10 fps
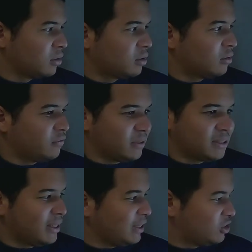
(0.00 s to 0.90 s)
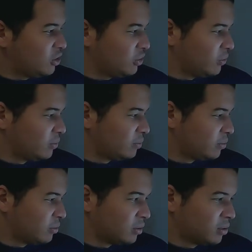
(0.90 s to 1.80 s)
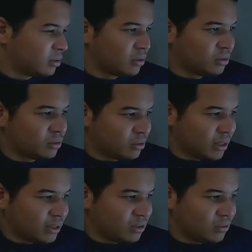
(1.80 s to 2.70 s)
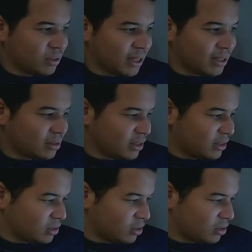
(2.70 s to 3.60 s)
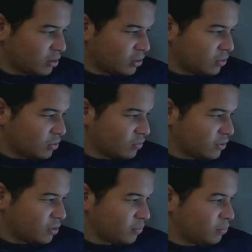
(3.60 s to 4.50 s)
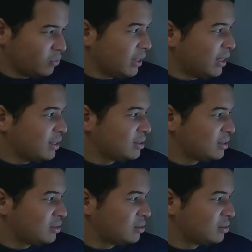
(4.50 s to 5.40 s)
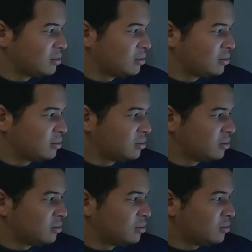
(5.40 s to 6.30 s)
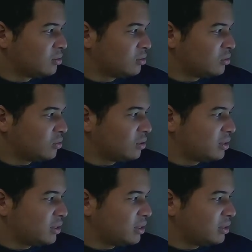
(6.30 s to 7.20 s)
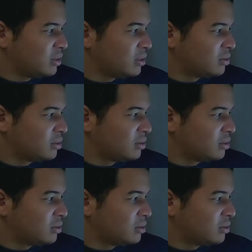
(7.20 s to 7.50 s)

fix the issue. So let's do that. Let's gonna go over to bootx, sources.